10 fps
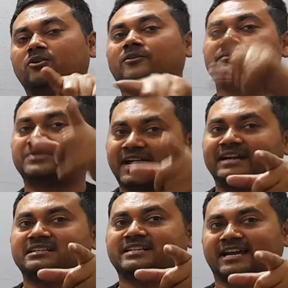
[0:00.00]
of
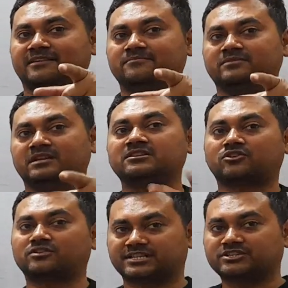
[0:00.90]
that time in
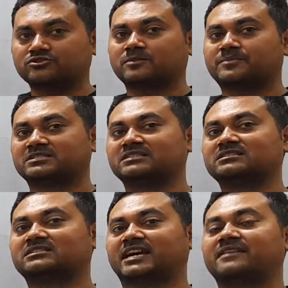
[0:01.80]
context to the
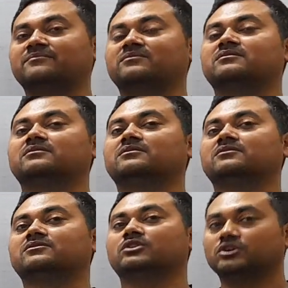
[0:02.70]
present time,
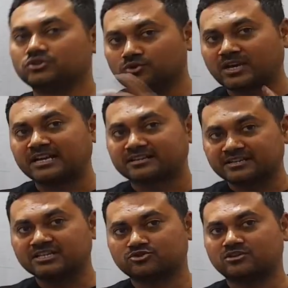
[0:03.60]
you can
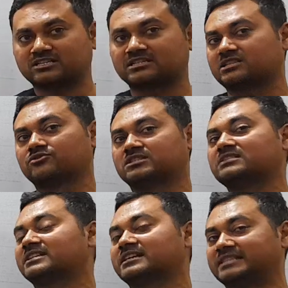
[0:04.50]
reach to a
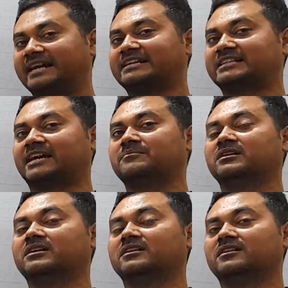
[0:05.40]
conclusion that that time
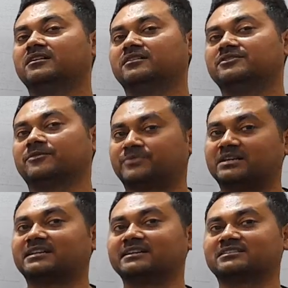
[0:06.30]
the
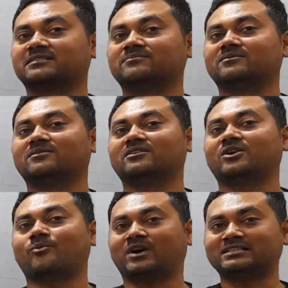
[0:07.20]
federalism
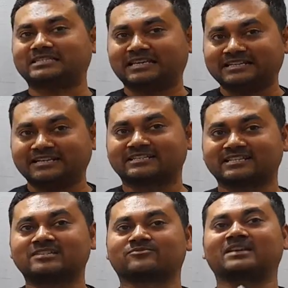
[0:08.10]
was in its
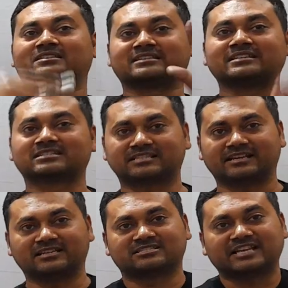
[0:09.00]
infancy
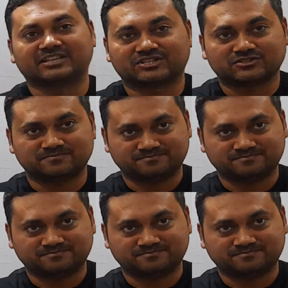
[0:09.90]
stage.